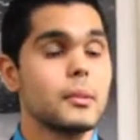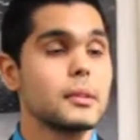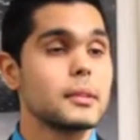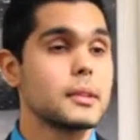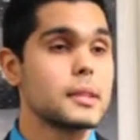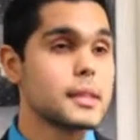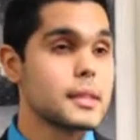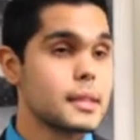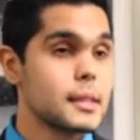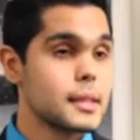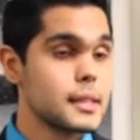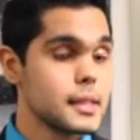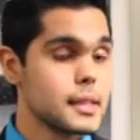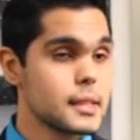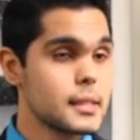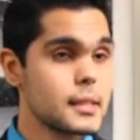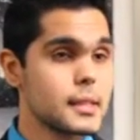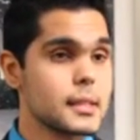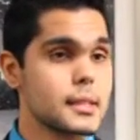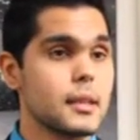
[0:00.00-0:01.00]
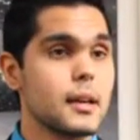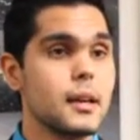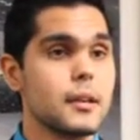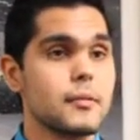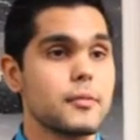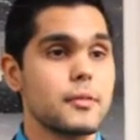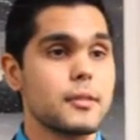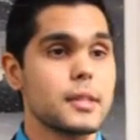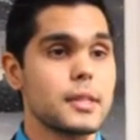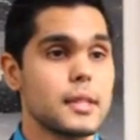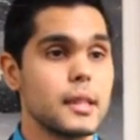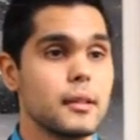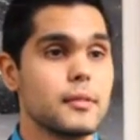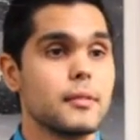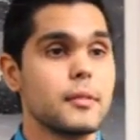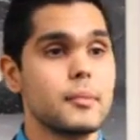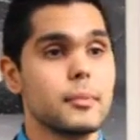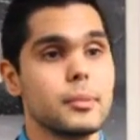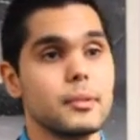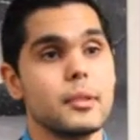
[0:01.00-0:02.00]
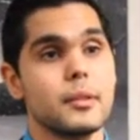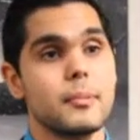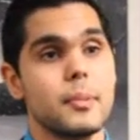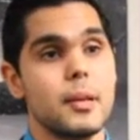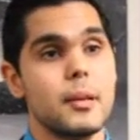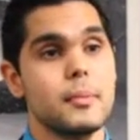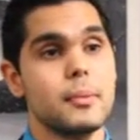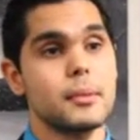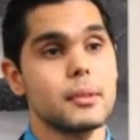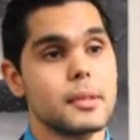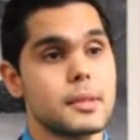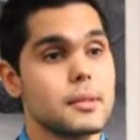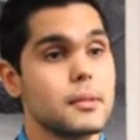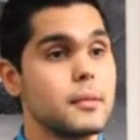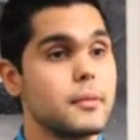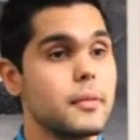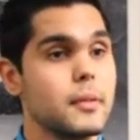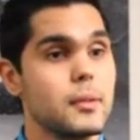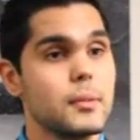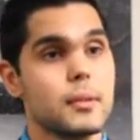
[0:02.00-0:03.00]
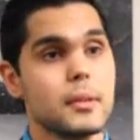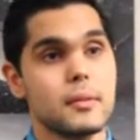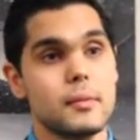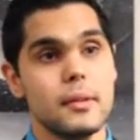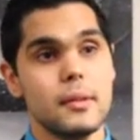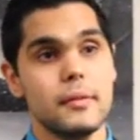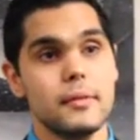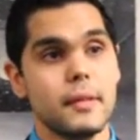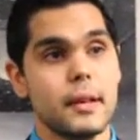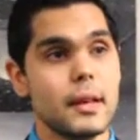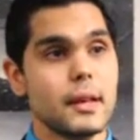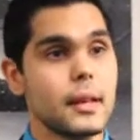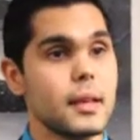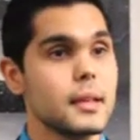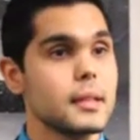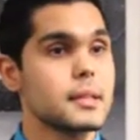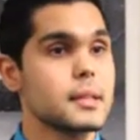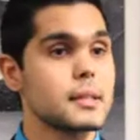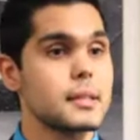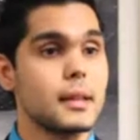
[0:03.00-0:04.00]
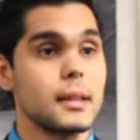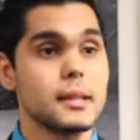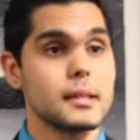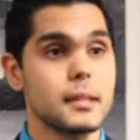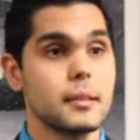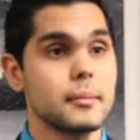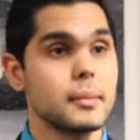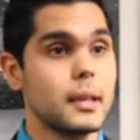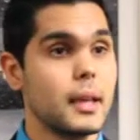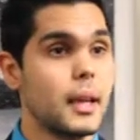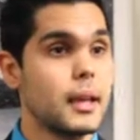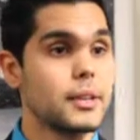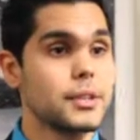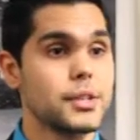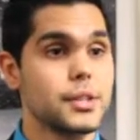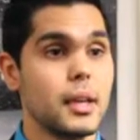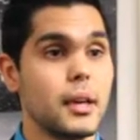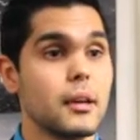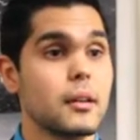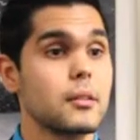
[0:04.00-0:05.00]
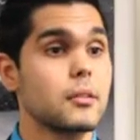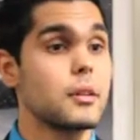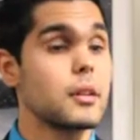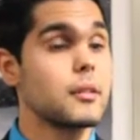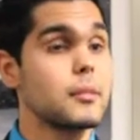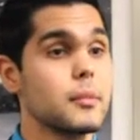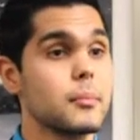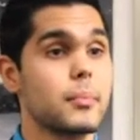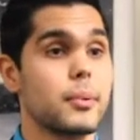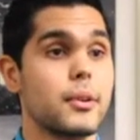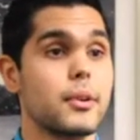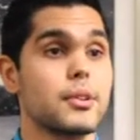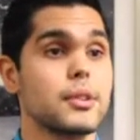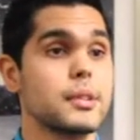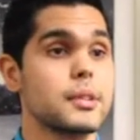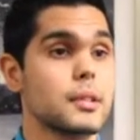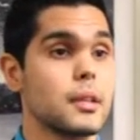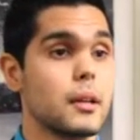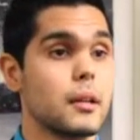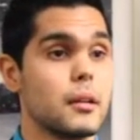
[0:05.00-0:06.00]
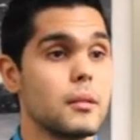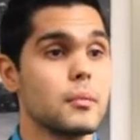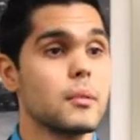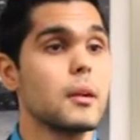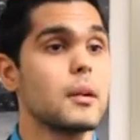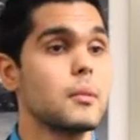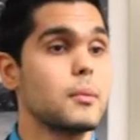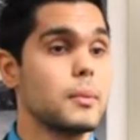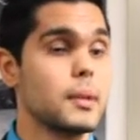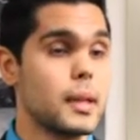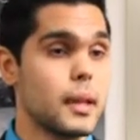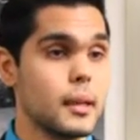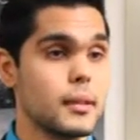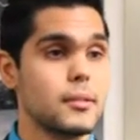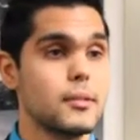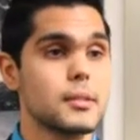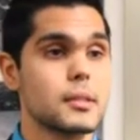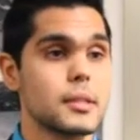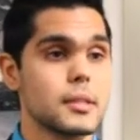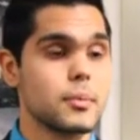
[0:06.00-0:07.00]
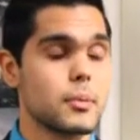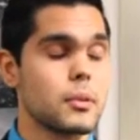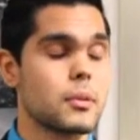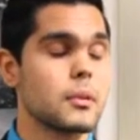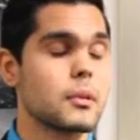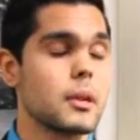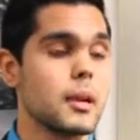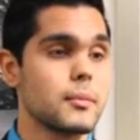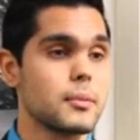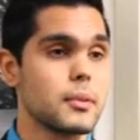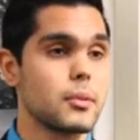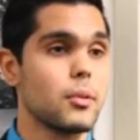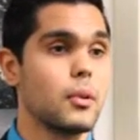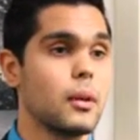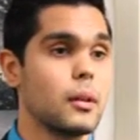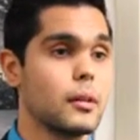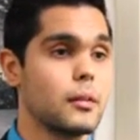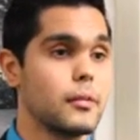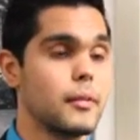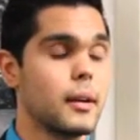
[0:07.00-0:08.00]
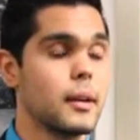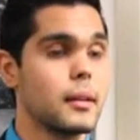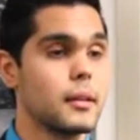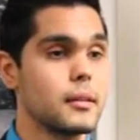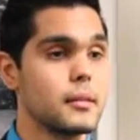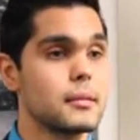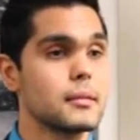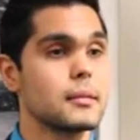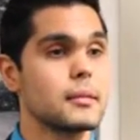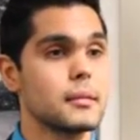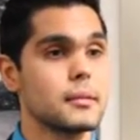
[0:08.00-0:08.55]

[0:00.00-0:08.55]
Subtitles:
Well, this is designed for self-employed people. So if you want to refinance, take some cash out, or even purchase a home, we can use this program to qualify you.